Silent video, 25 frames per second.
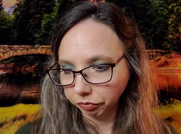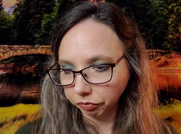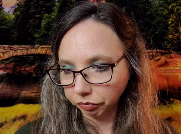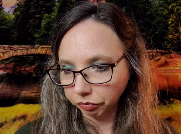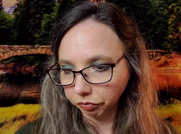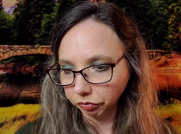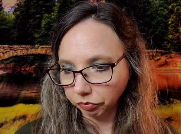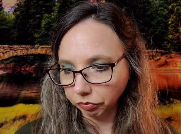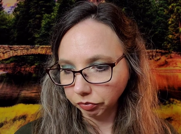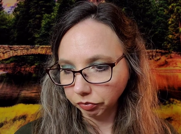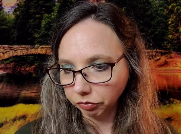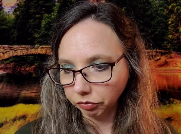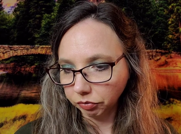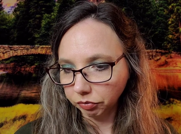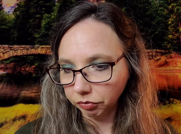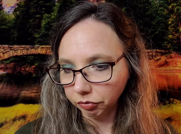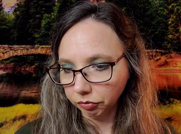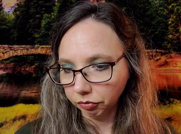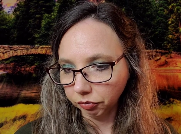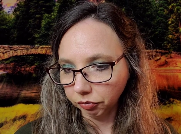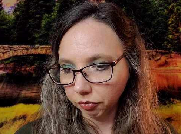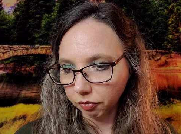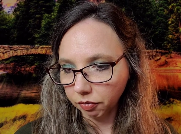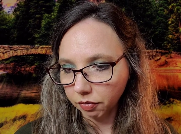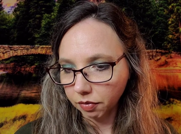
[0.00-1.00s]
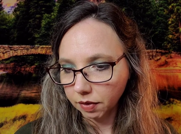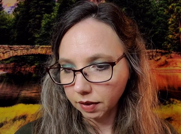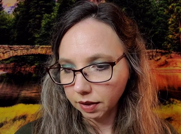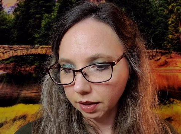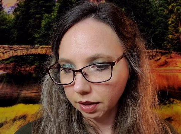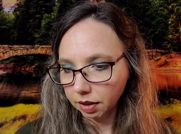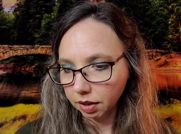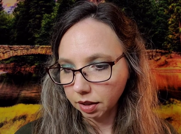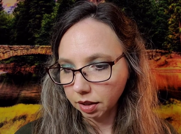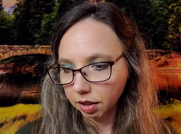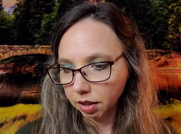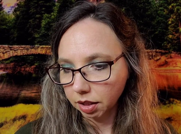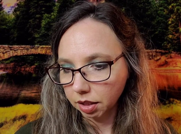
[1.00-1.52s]

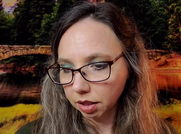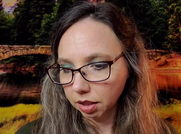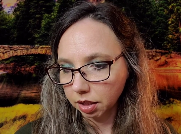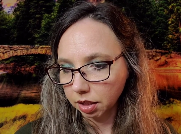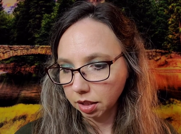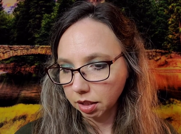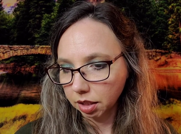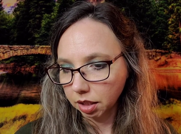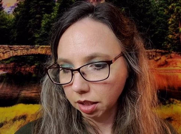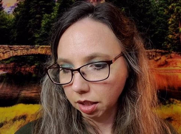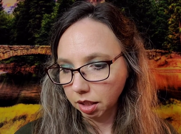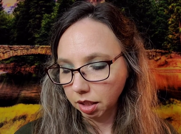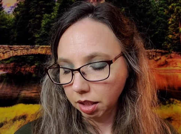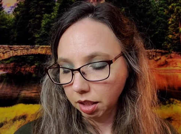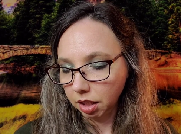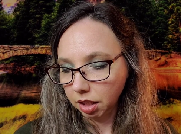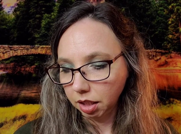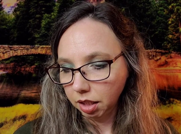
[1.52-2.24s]
[no speech]